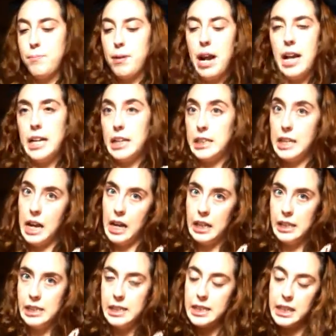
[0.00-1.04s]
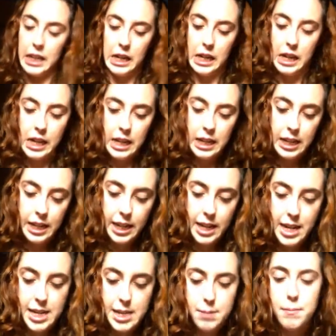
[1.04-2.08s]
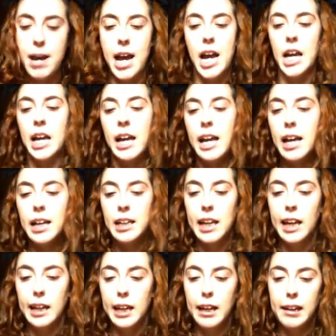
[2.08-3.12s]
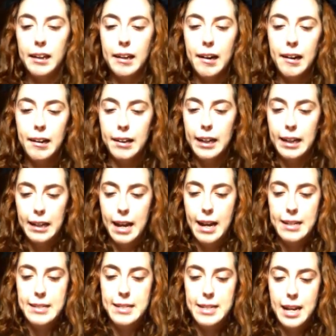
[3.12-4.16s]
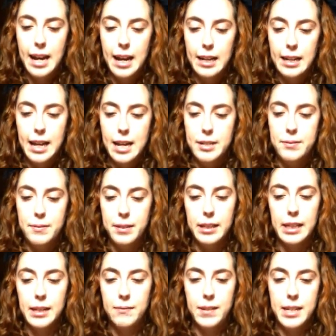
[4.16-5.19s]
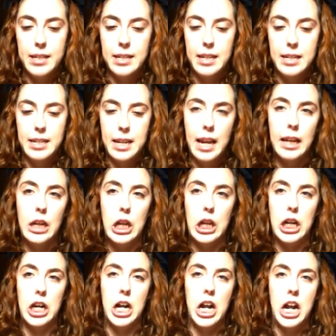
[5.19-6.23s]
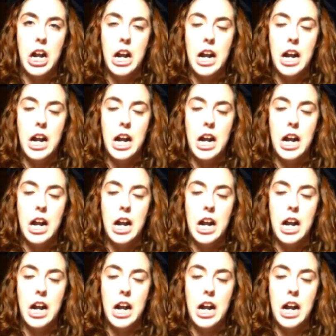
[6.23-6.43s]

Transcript: product I see is my Kinky Carolina Today Natural Leave-In Detangler.